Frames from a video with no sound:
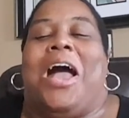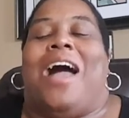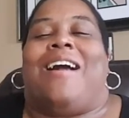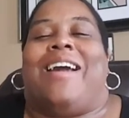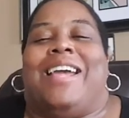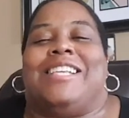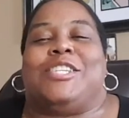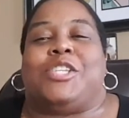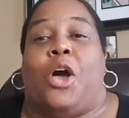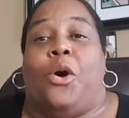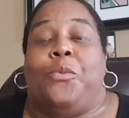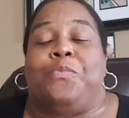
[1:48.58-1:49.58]
All right,
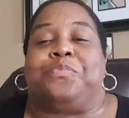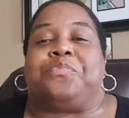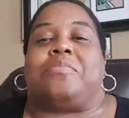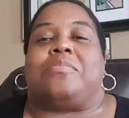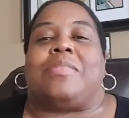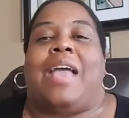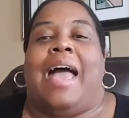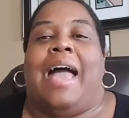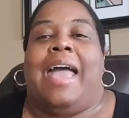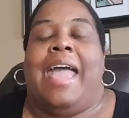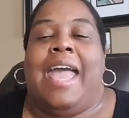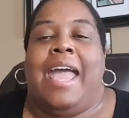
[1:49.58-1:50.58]
so
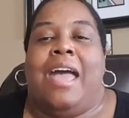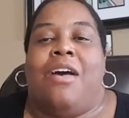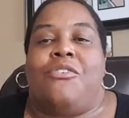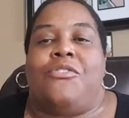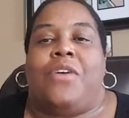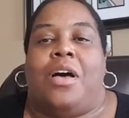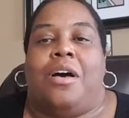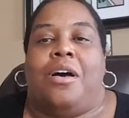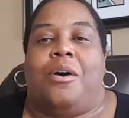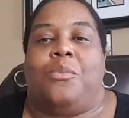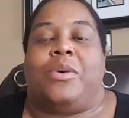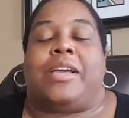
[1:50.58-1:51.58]
I have
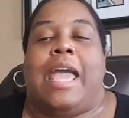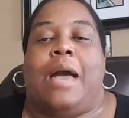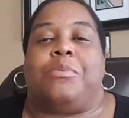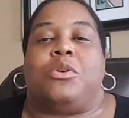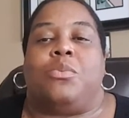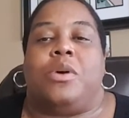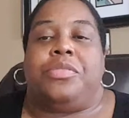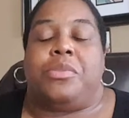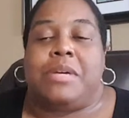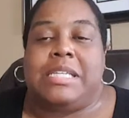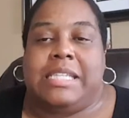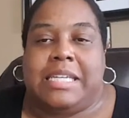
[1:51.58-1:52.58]
um, with Capital One
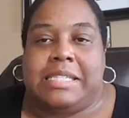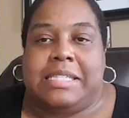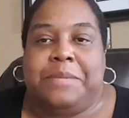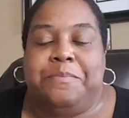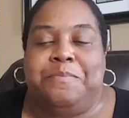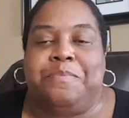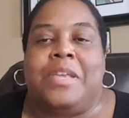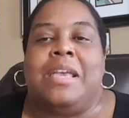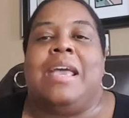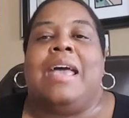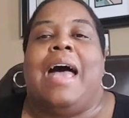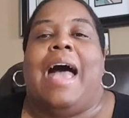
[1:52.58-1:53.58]
three sixty,
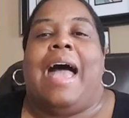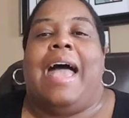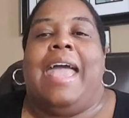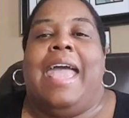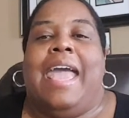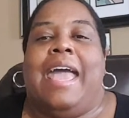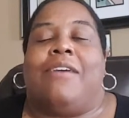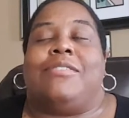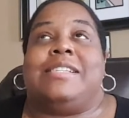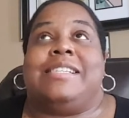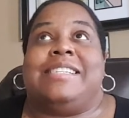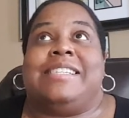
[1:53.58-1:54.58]
I
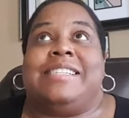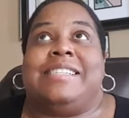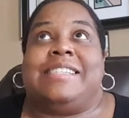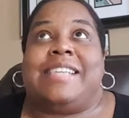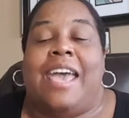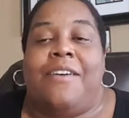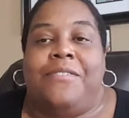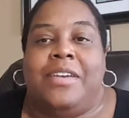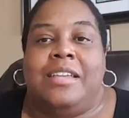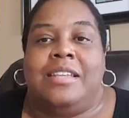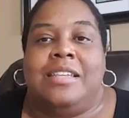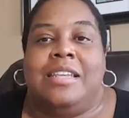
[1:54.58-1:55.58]
have
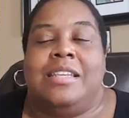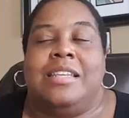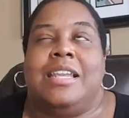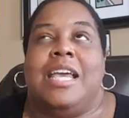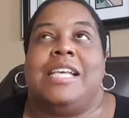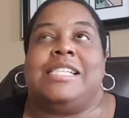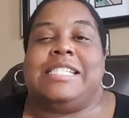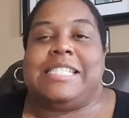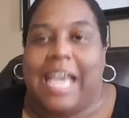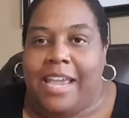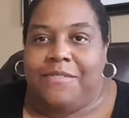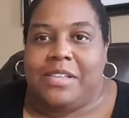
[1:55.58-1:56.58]
seven
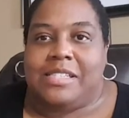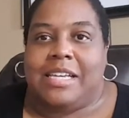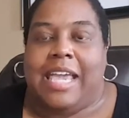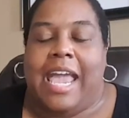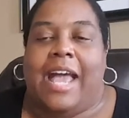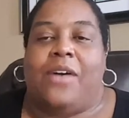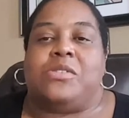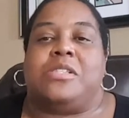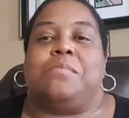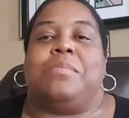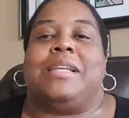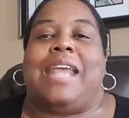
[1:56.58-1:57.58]
savings
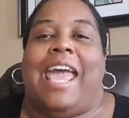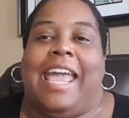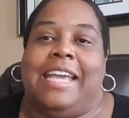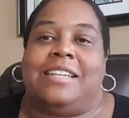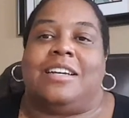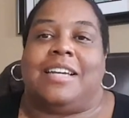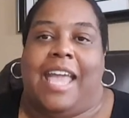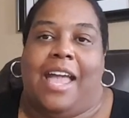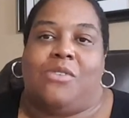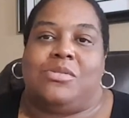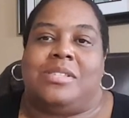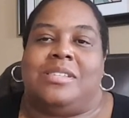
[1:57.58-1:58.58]
accounts, but eight
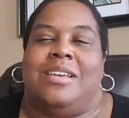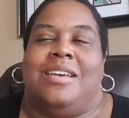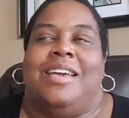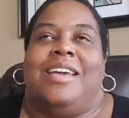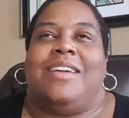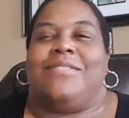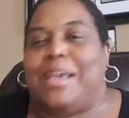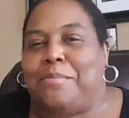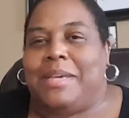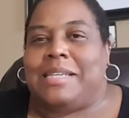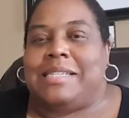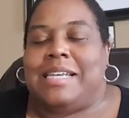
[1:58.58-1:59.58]
accounts, if
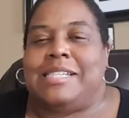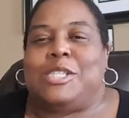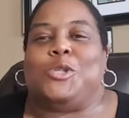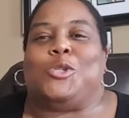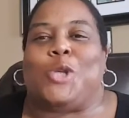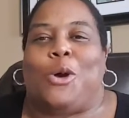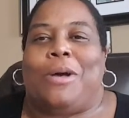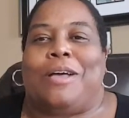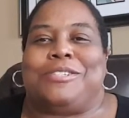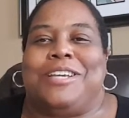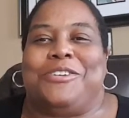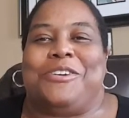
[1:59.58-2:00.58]
that makes sense. So
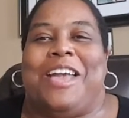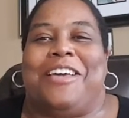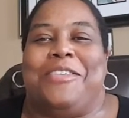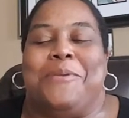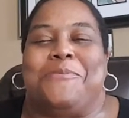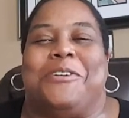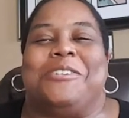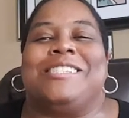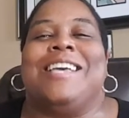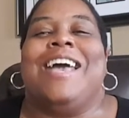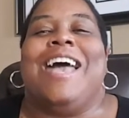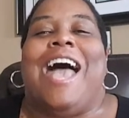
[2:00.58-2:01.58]
I'll tell you how that works.
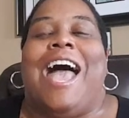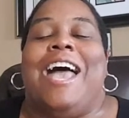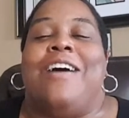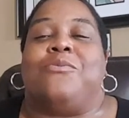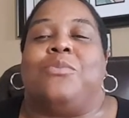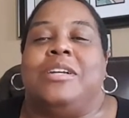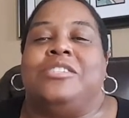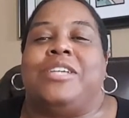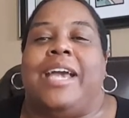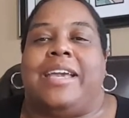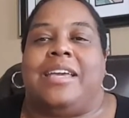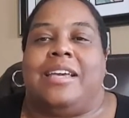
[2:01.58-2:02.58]
I have one
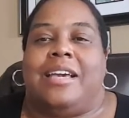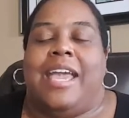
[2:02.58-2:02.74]
checking